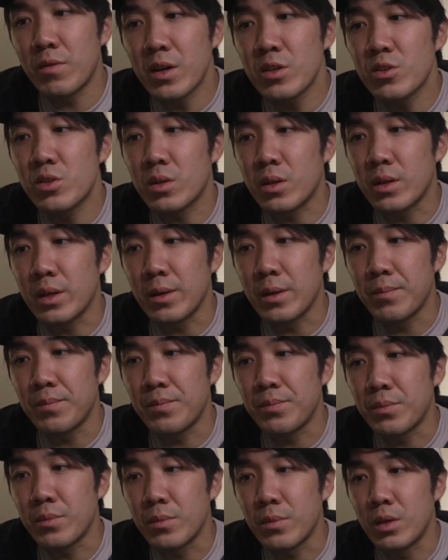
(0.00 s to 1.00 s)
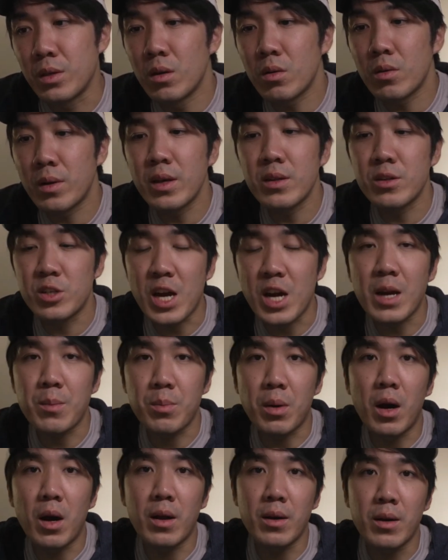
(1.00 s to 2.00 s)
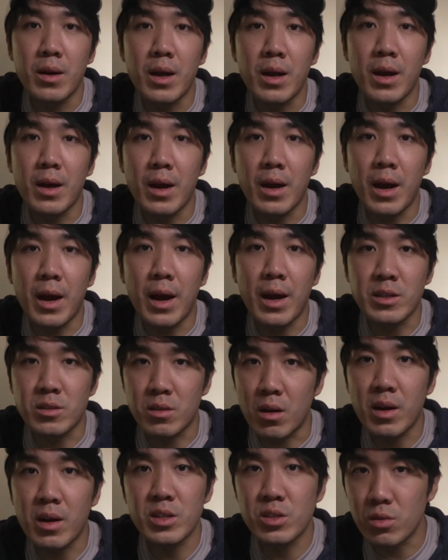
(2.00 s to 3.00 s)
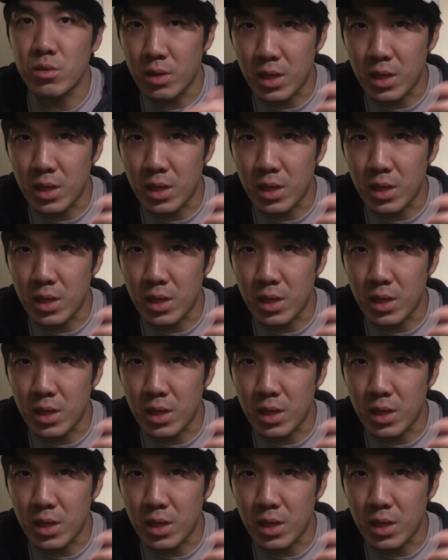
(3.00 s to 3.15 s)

eventually, you'll hit jackpot as long as